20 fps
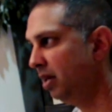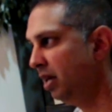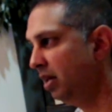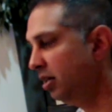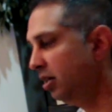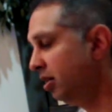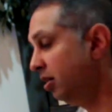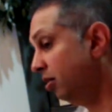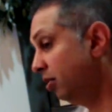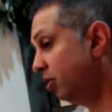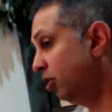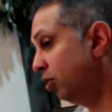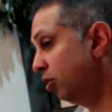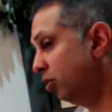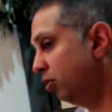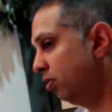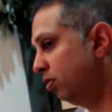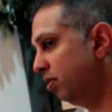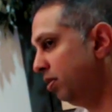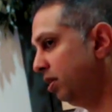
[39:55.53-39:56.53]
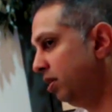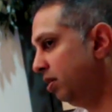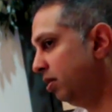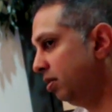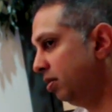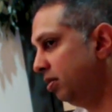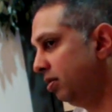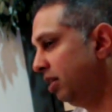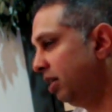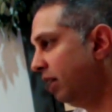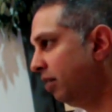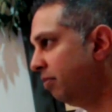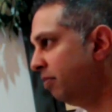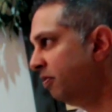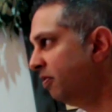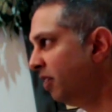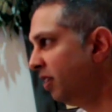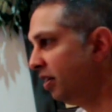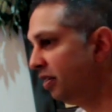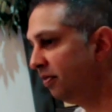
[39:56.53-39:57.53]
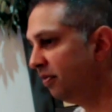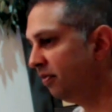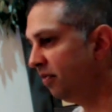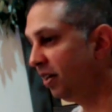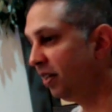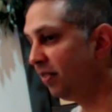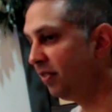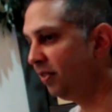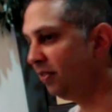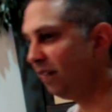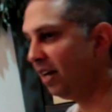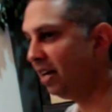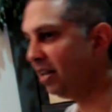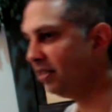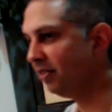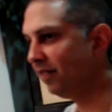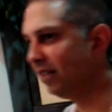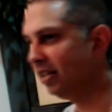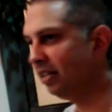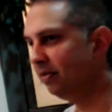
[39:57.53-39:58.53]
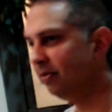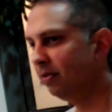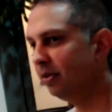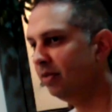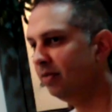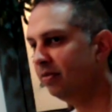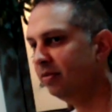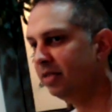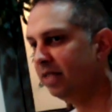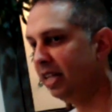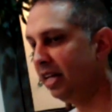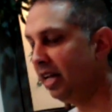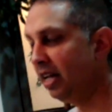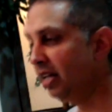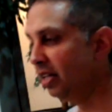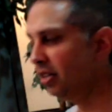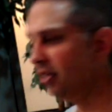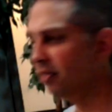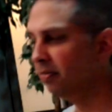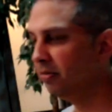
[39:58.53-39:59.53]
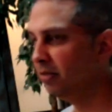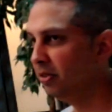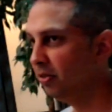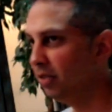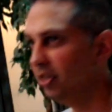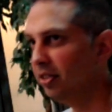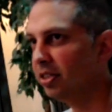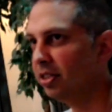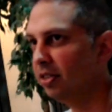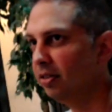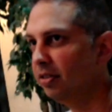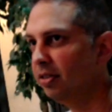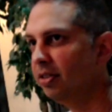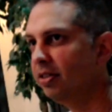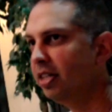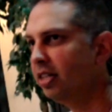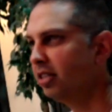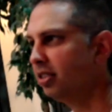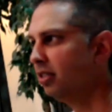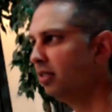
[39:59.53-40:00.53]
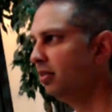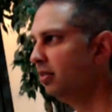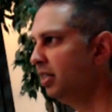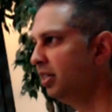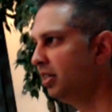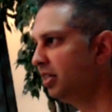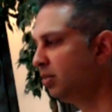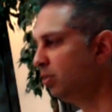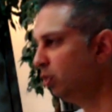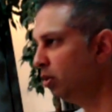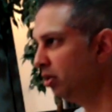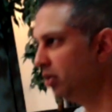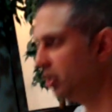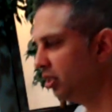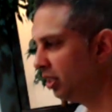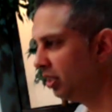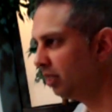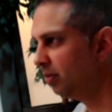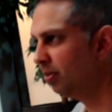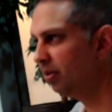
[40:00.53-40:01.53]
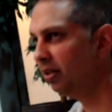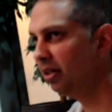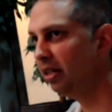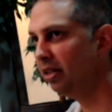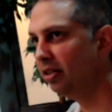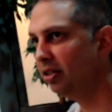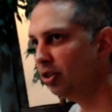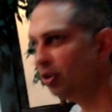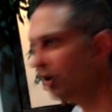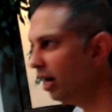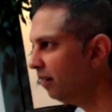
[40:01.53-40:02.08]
And, very, very few fans, if any, would say, hey, 2 years ago, EA Sports, you guys should put a